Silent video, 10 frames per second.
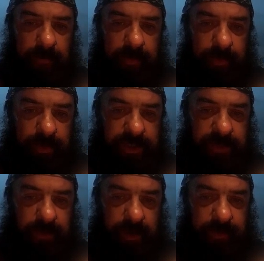which is
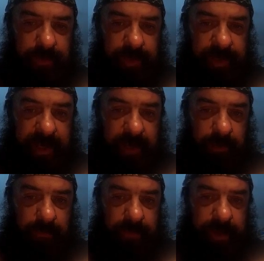what I'm doing now.
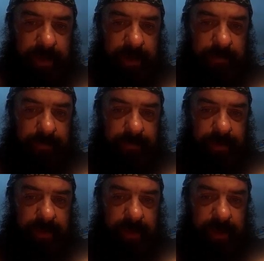
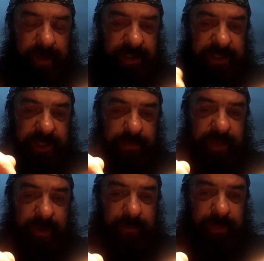And I stick with
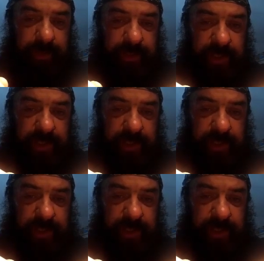that because